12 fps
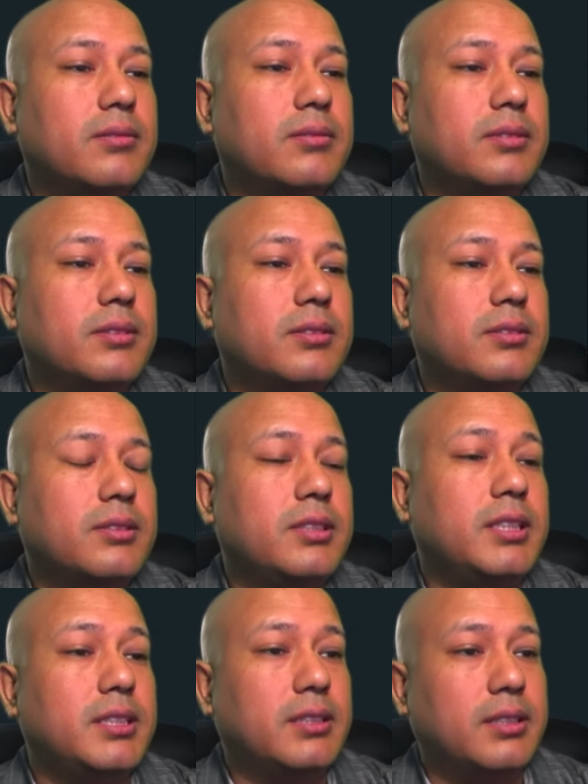
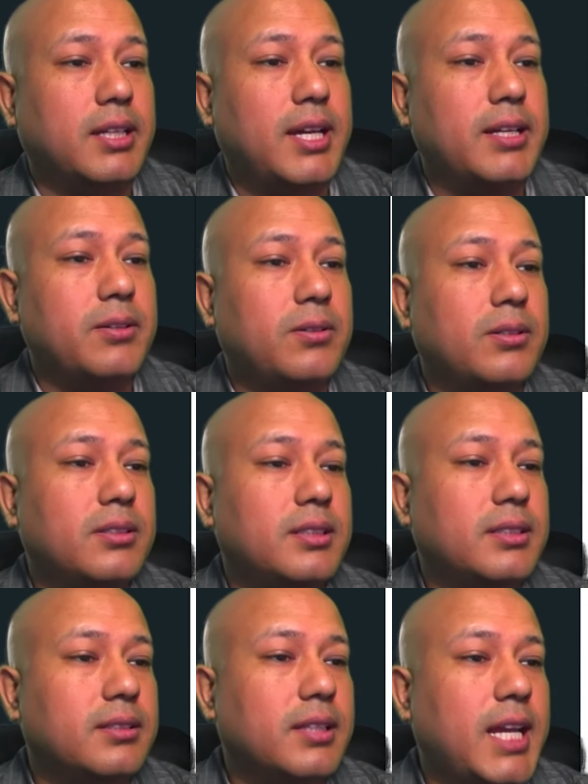create a Nikon
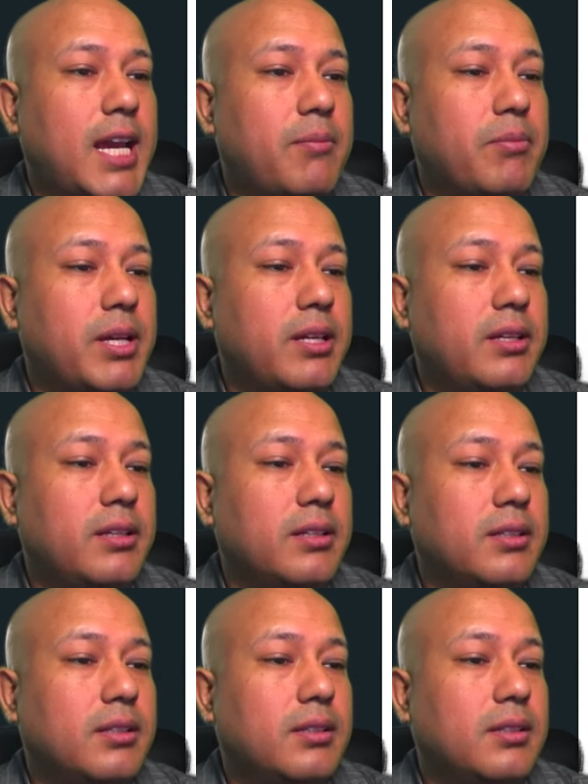campaign,
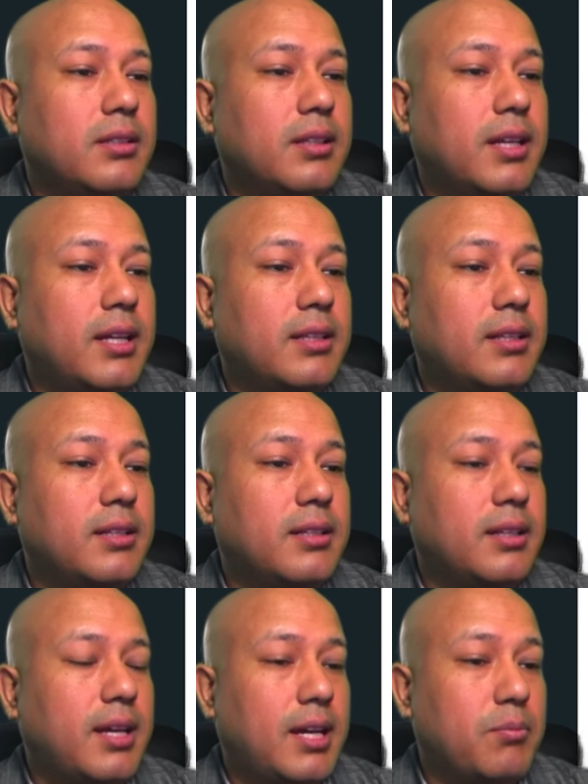and then
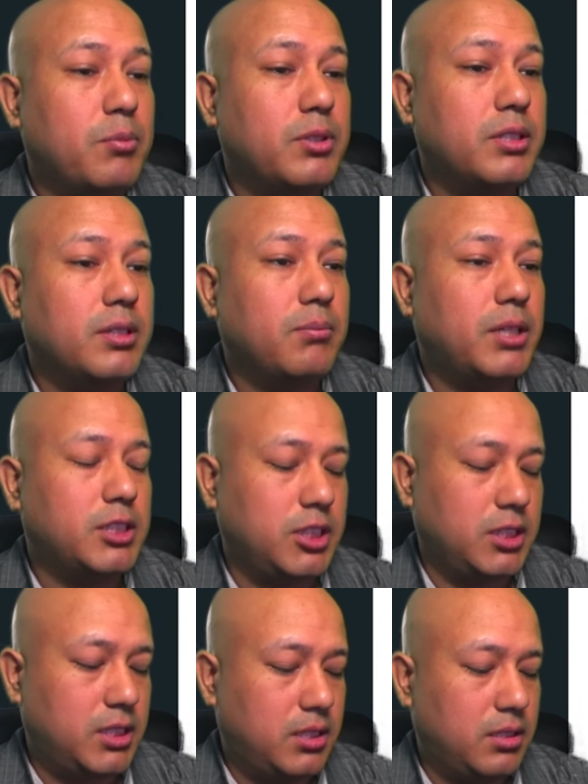I put in a
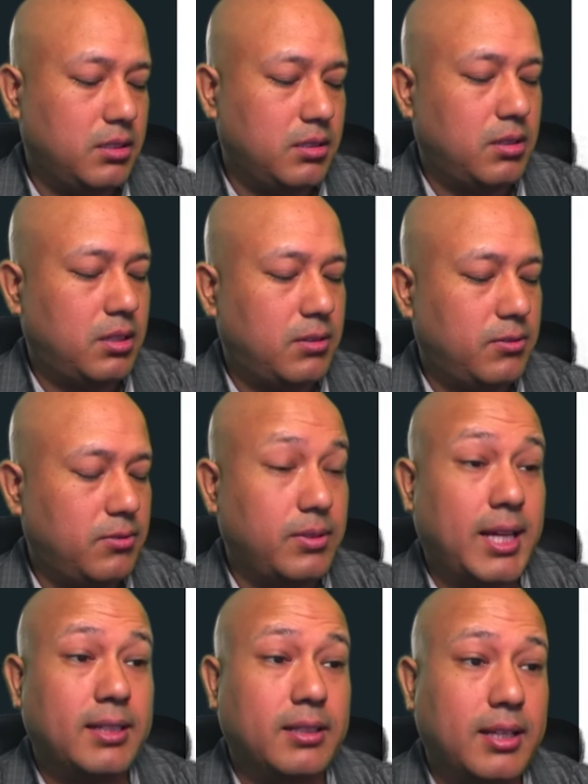budget of,
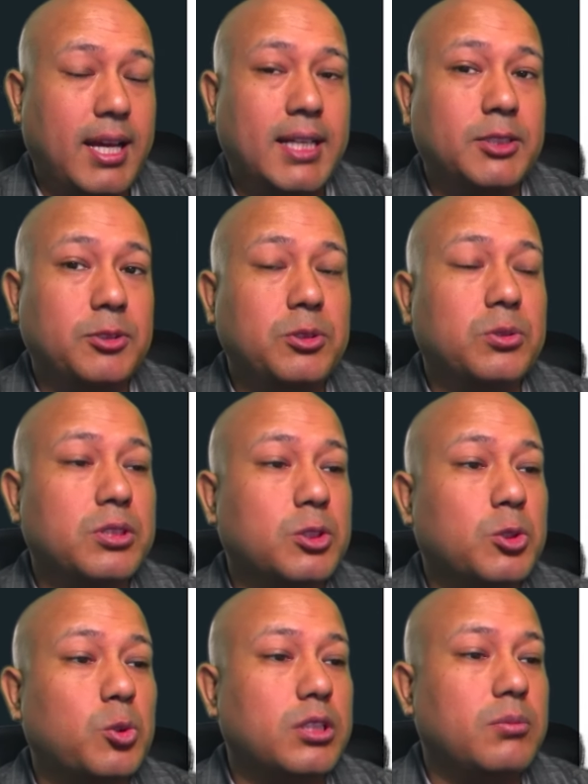and as you know, the
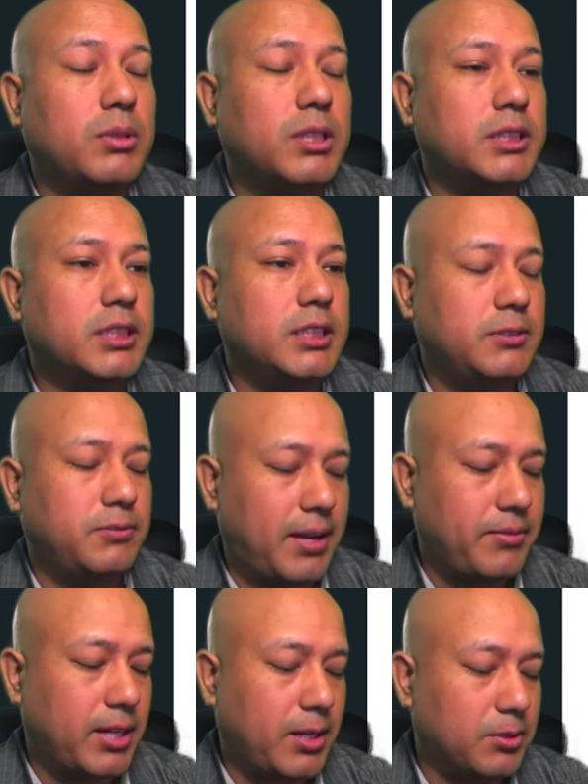total budget is
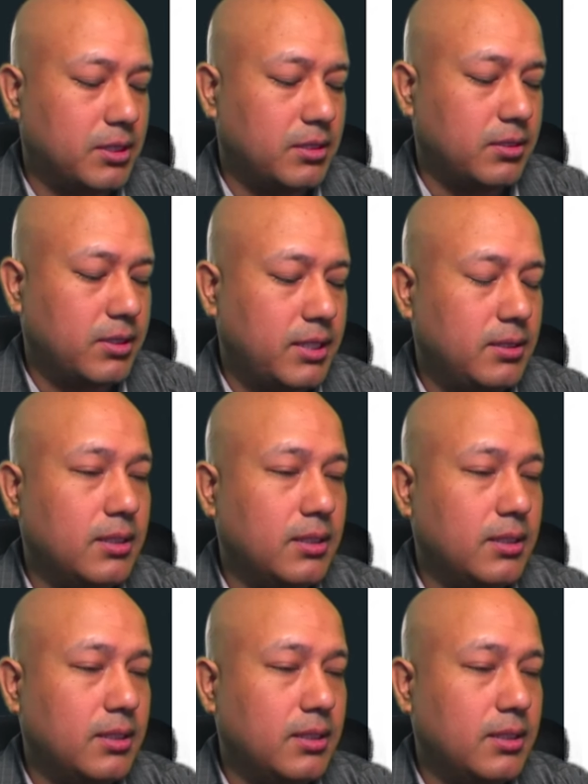5,000, right?